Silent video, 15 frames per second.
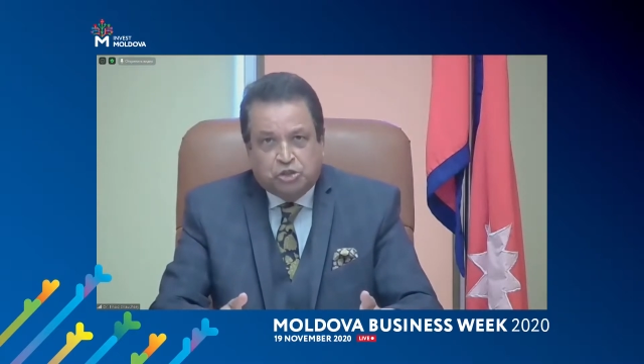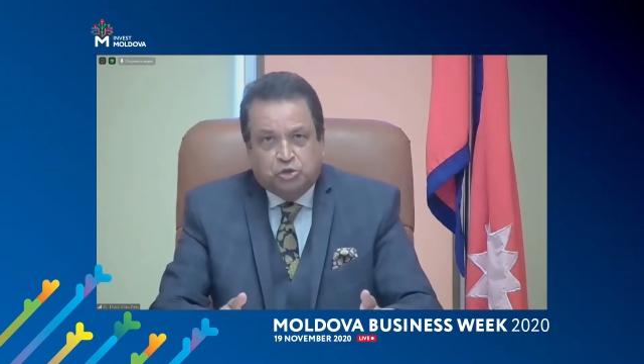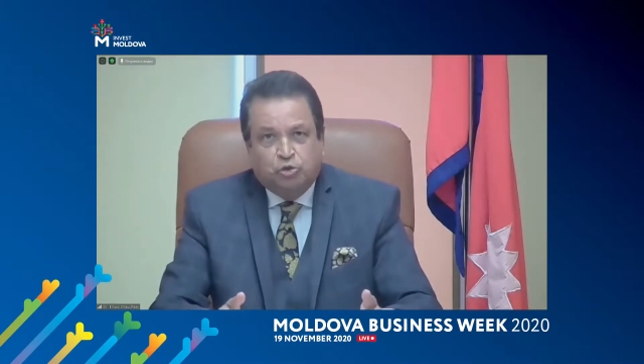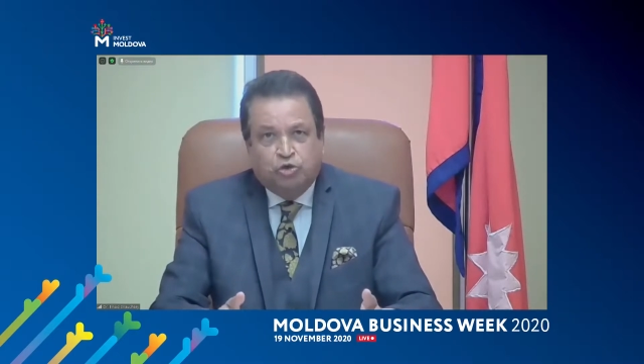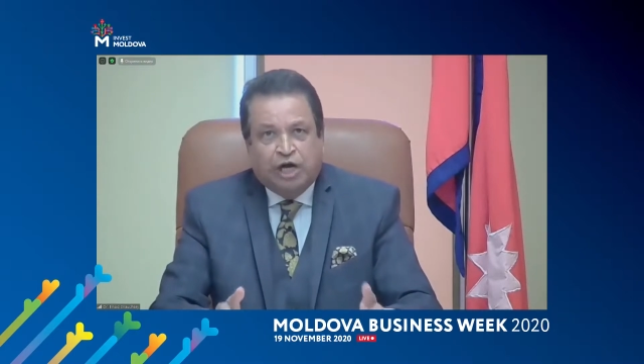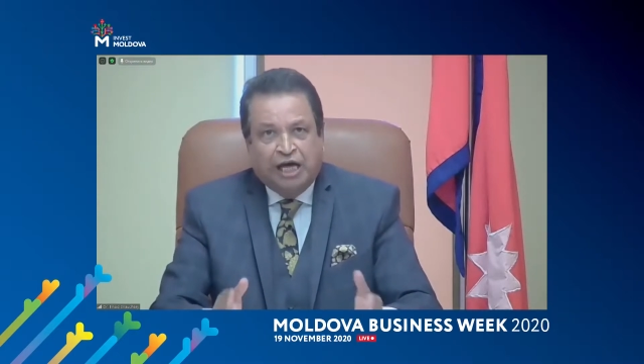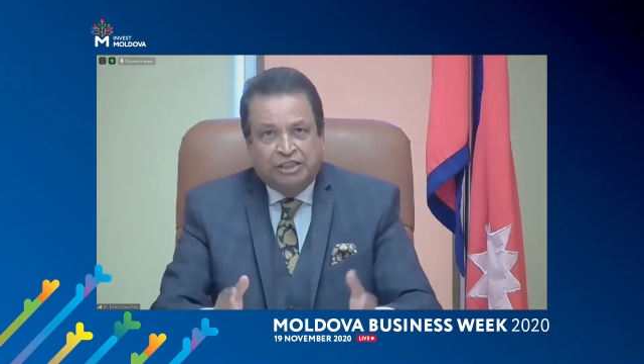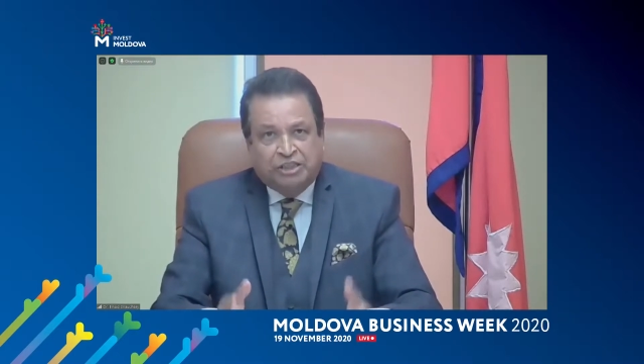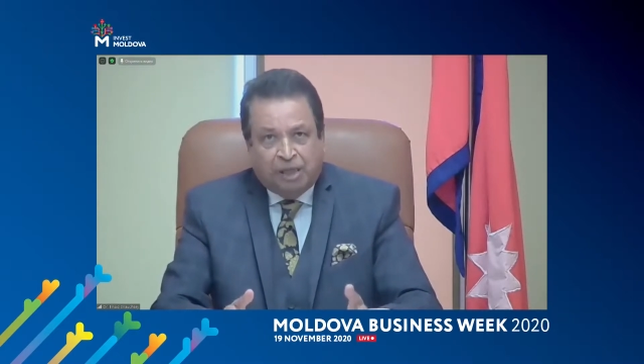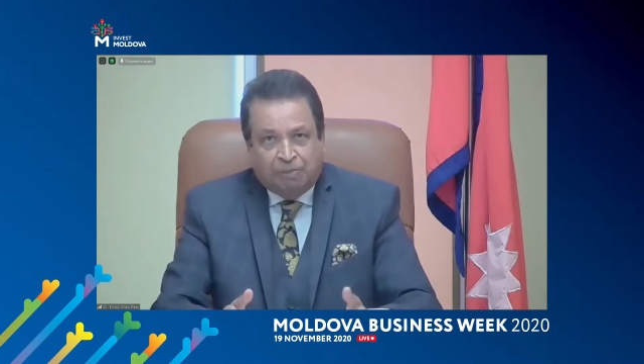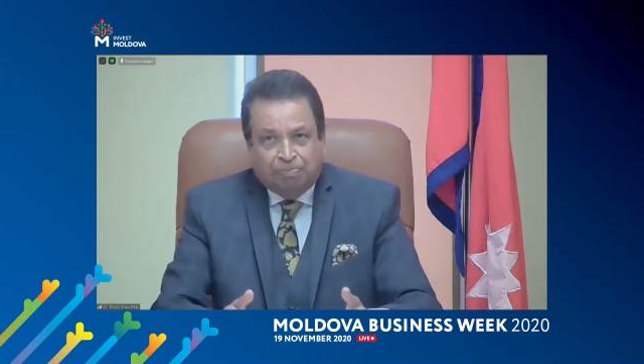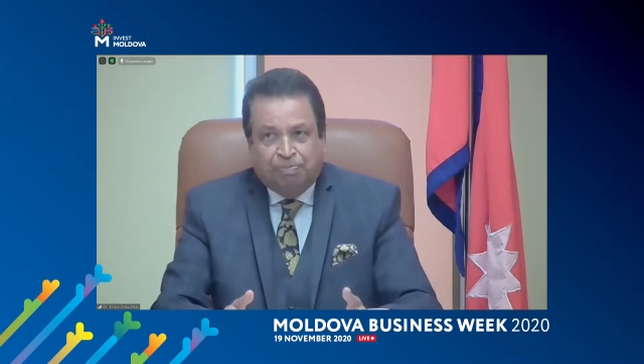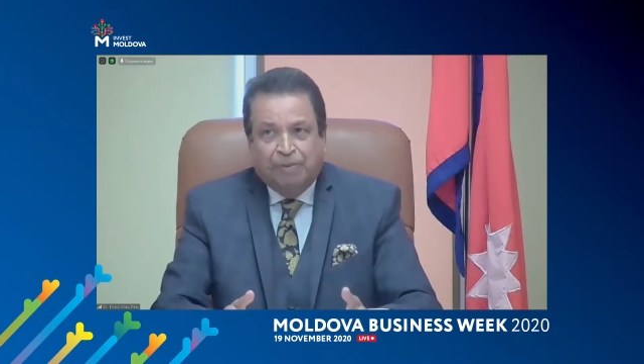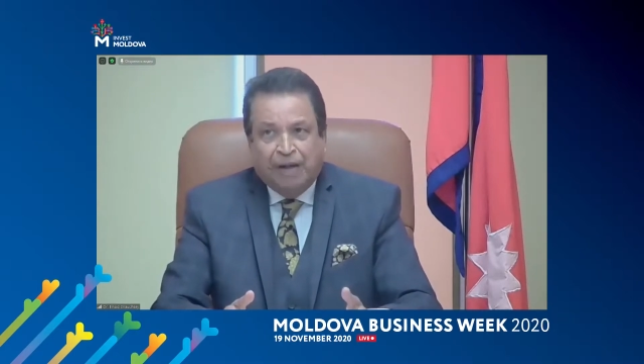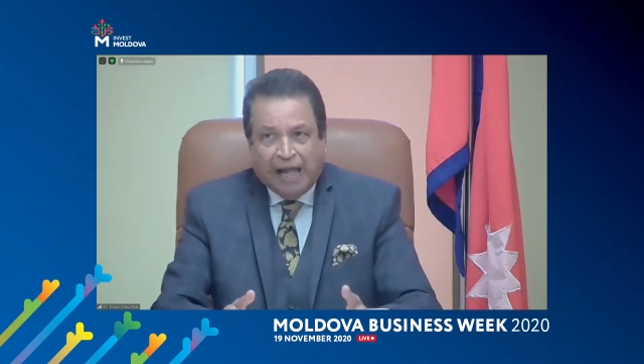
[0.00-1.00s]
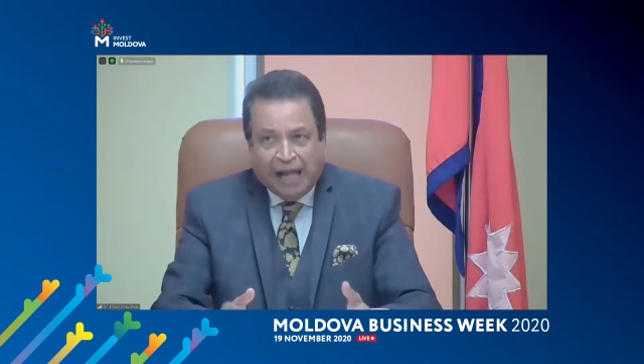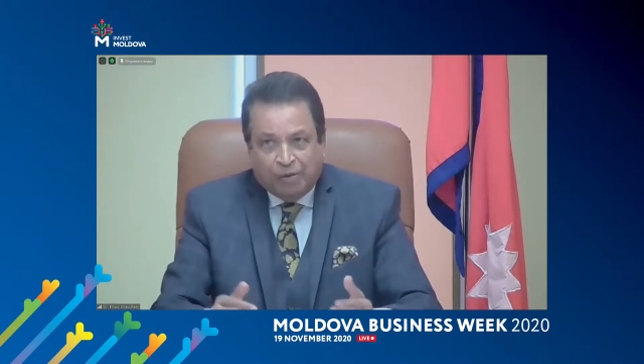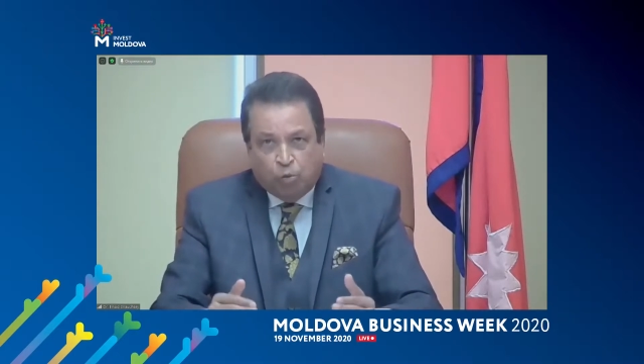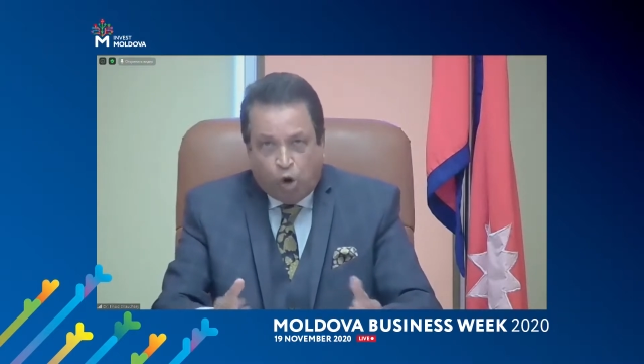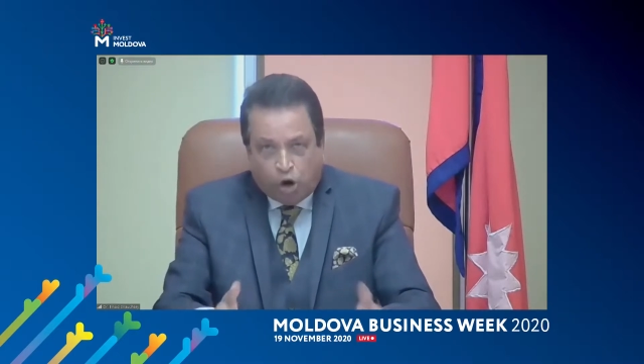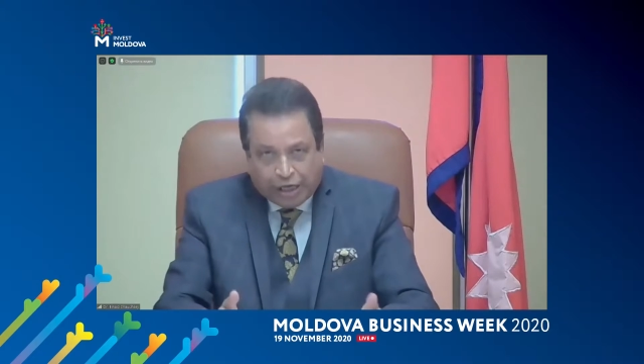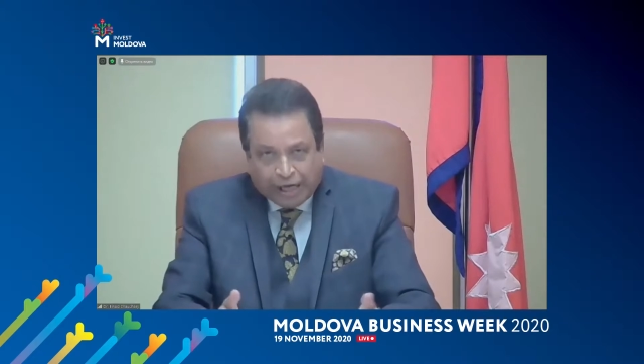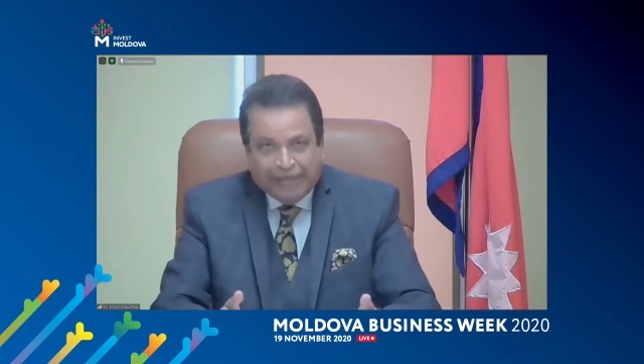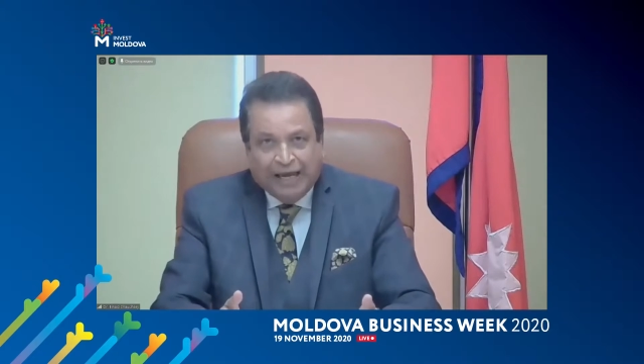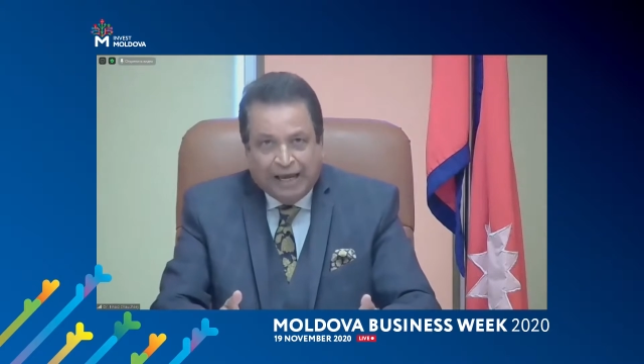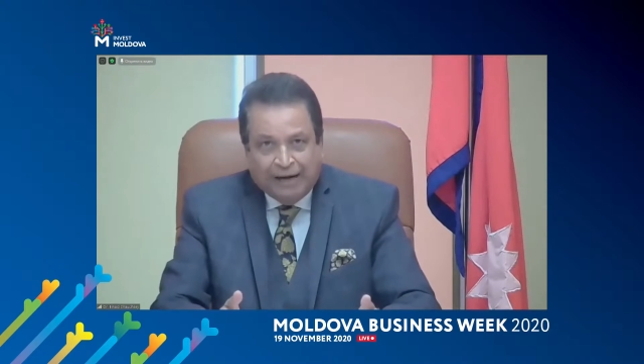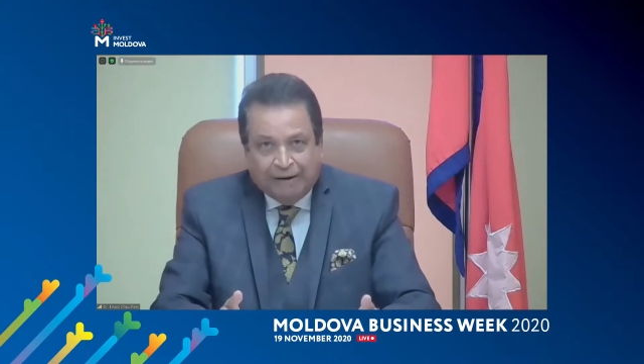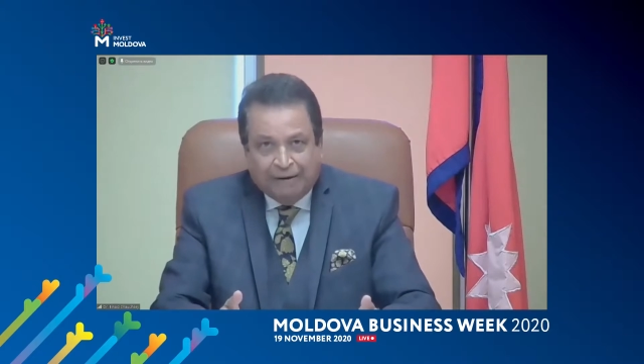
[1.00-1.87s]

to rise up and walk again.